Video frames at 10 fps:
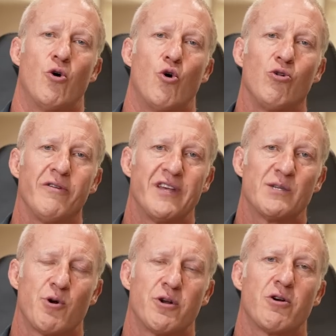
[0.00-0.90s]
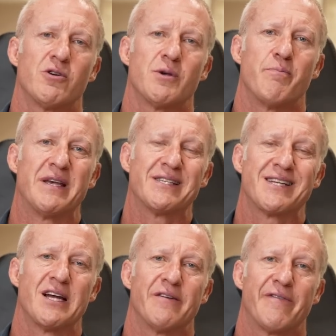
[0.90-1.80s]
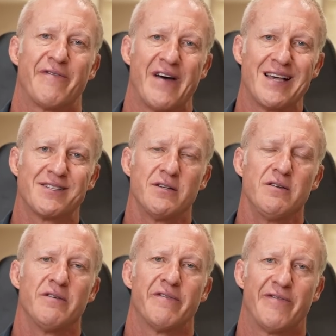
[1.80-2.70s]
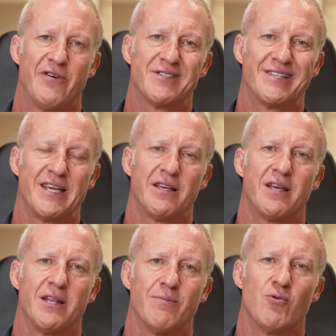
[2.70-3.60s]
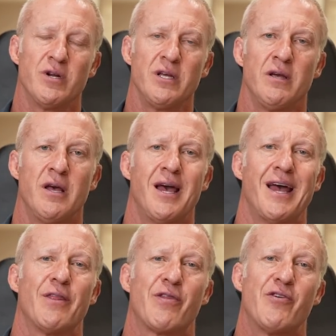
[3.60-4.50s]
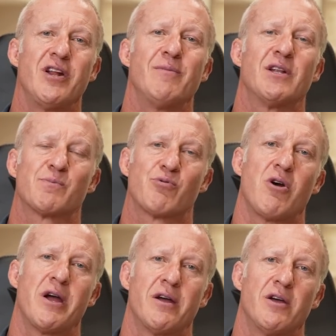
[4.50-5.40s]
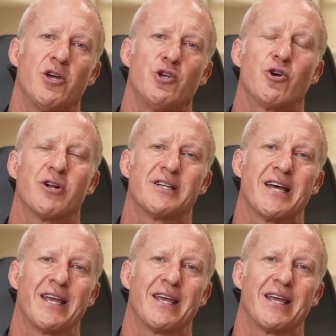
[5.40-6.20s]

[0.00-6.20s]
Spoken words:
All of these protocols are best done fasted first thing in the morning, and 30 minutes prior, you're going to take